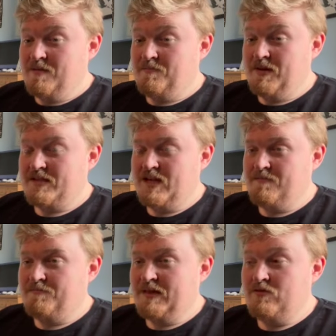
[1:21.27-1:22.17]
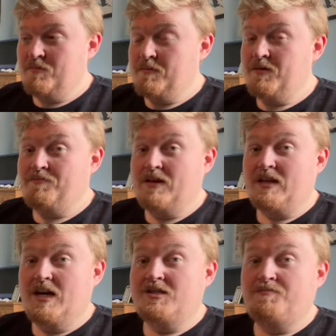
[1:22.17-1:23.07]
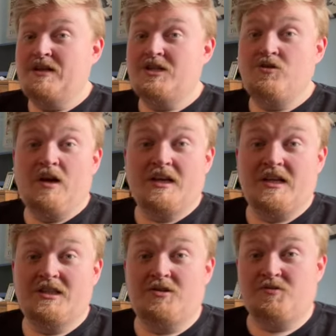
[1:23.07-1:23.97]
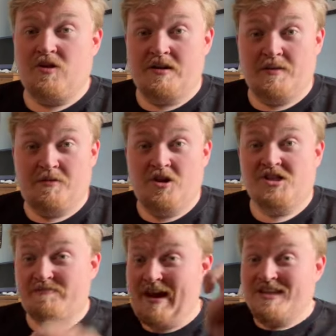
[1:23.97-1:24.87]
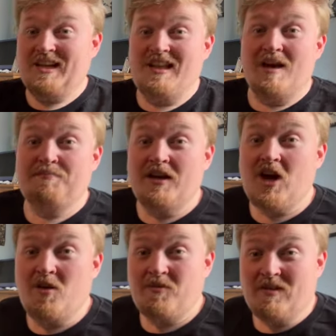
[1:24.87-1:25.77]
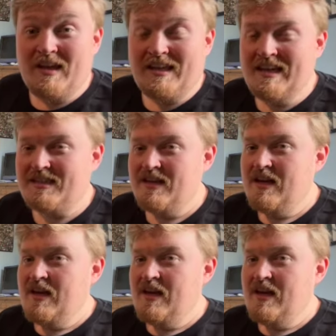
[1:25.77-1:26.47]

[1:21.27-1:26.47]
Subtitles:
But please remember, guys, please do like and subscribe down below. Smash that like button. I hope you like it.